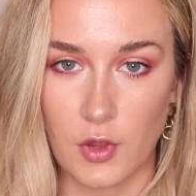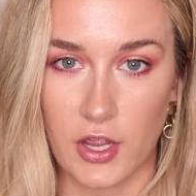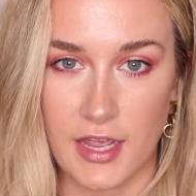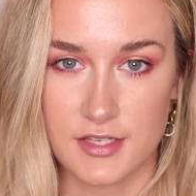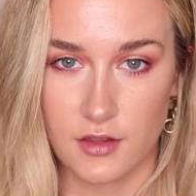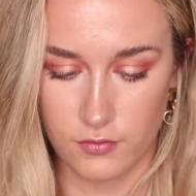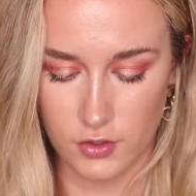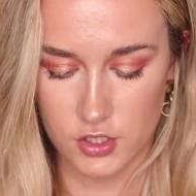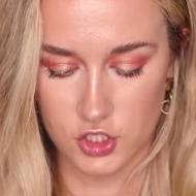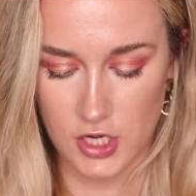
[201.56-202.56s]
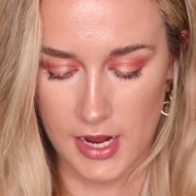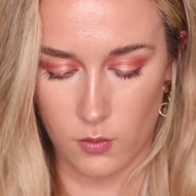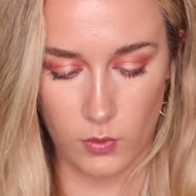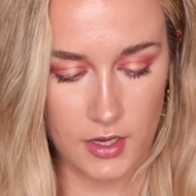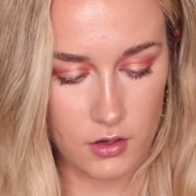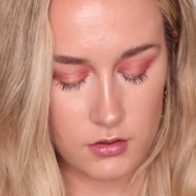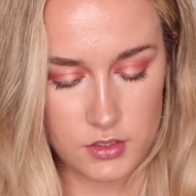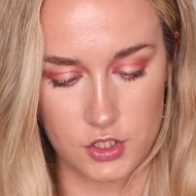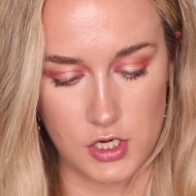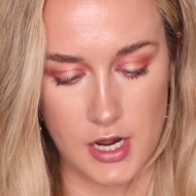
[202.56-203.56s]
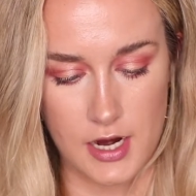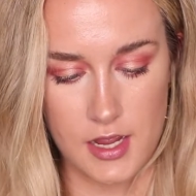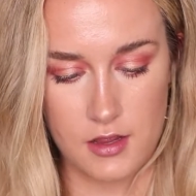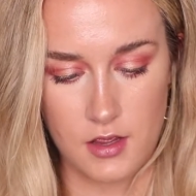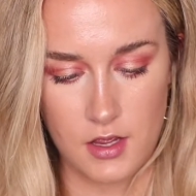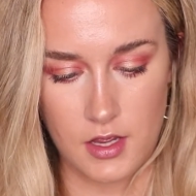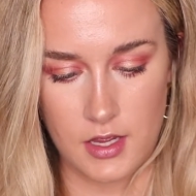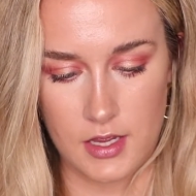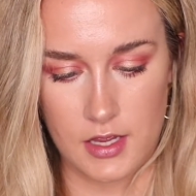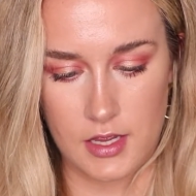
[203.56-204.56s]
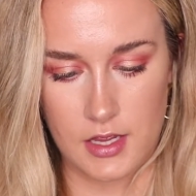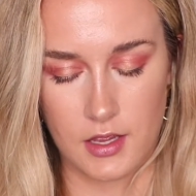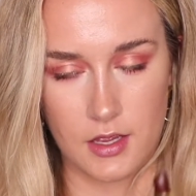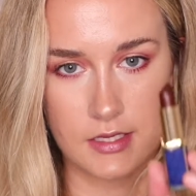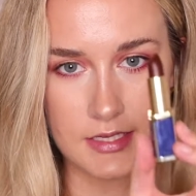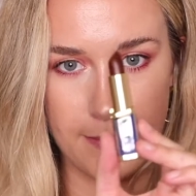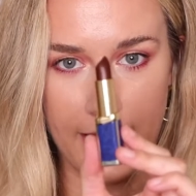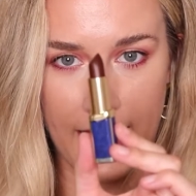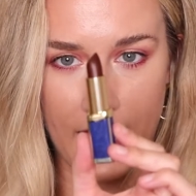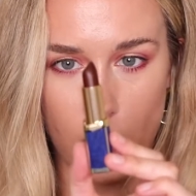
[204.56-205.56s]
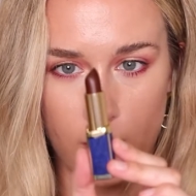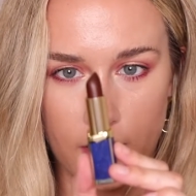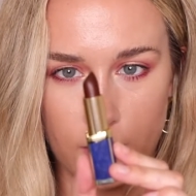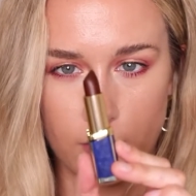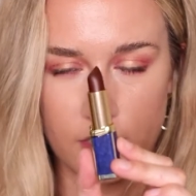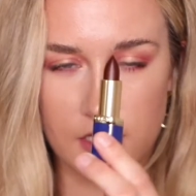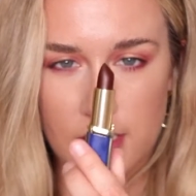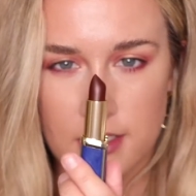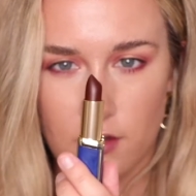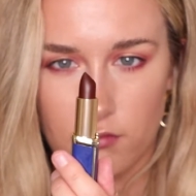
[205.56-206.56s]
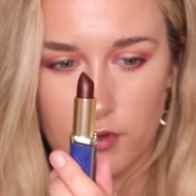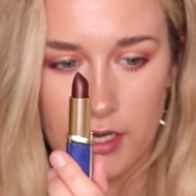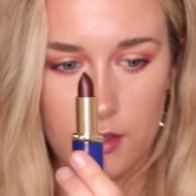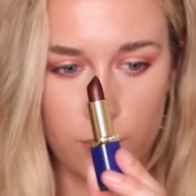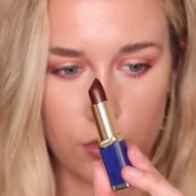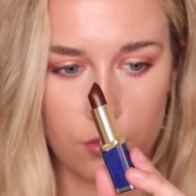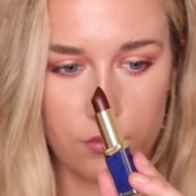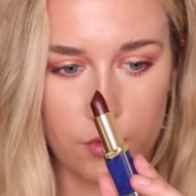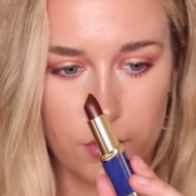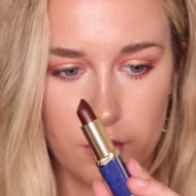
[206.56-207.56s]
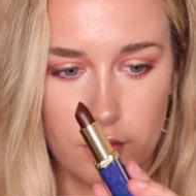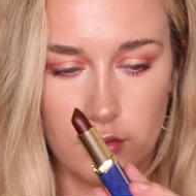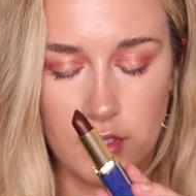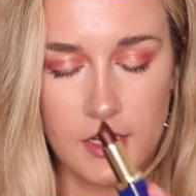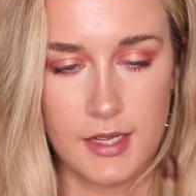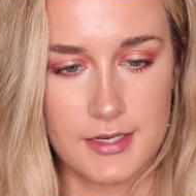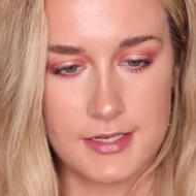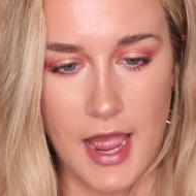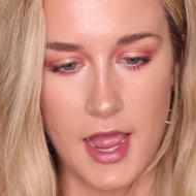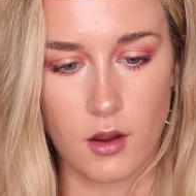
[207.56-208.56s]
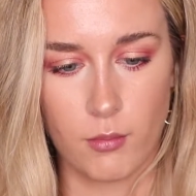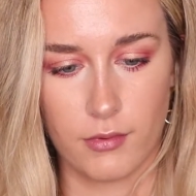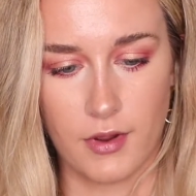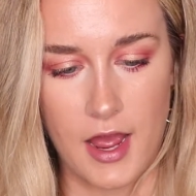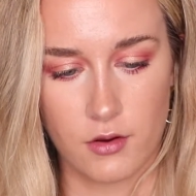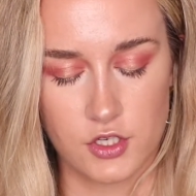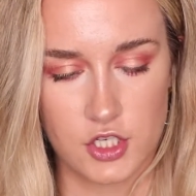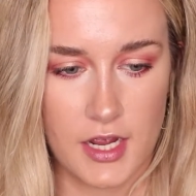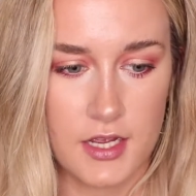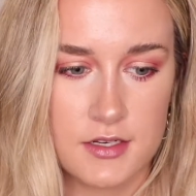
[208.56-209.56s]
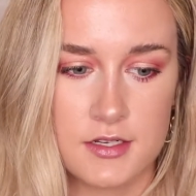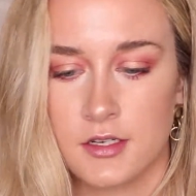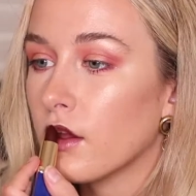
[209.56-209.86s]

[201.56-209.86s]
Okay, so the first shade we are going to try is Power, which is a really beautiful dark brown shade.